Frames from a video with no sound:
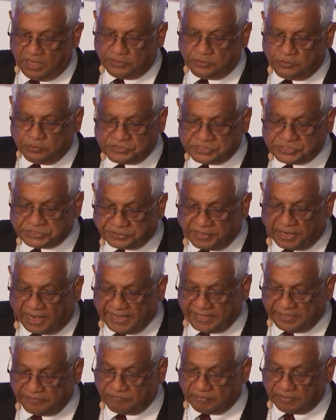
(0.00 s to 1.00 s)
to
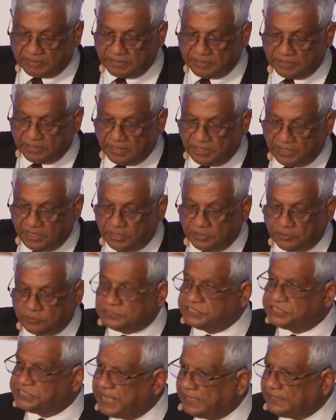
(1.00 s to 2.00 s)
strive to
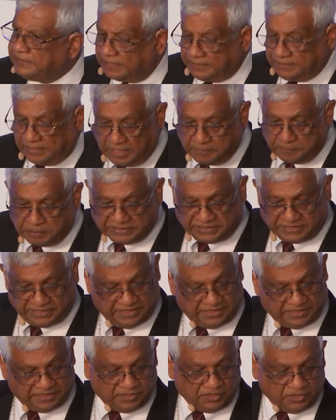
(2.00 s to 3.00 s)
set at
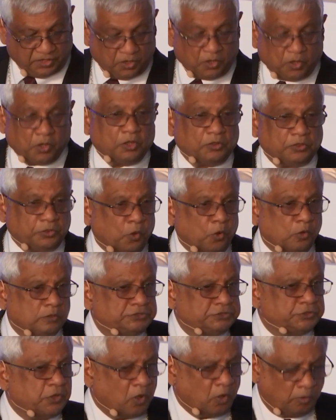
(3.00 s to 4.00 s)
liberty those
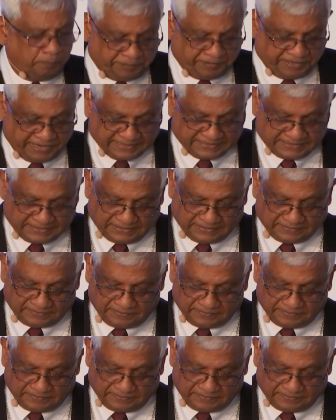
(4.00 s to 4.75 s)
who are oppressed